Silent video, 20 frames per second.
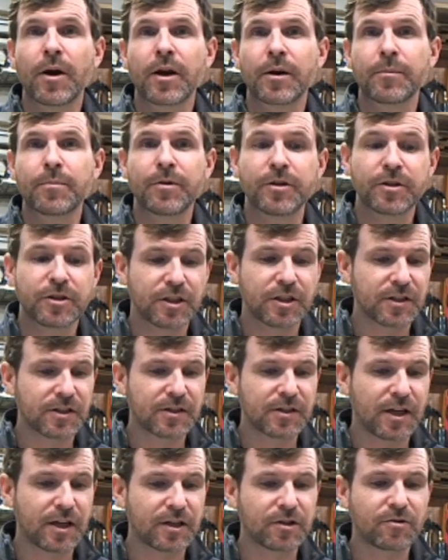put
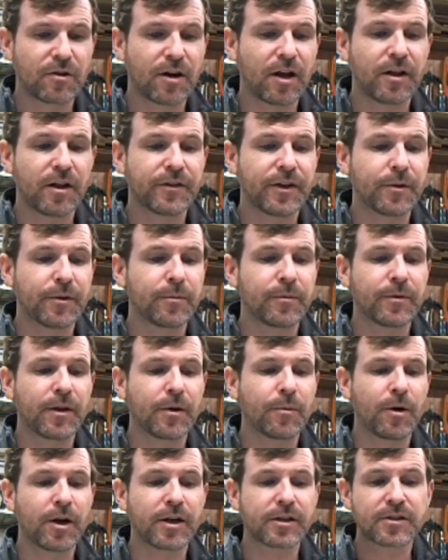Jesus on trial, and they
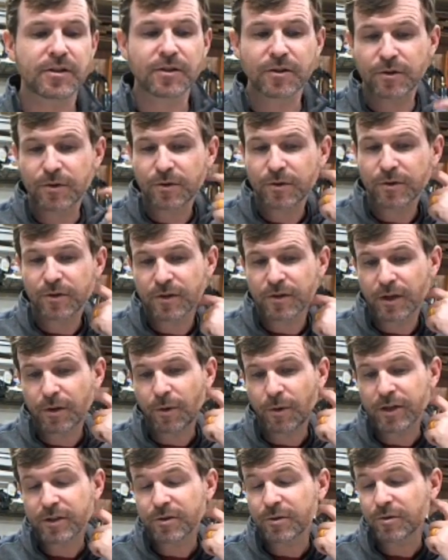want to
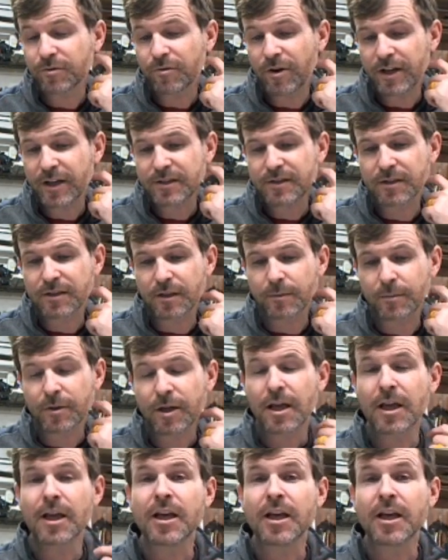arrest him.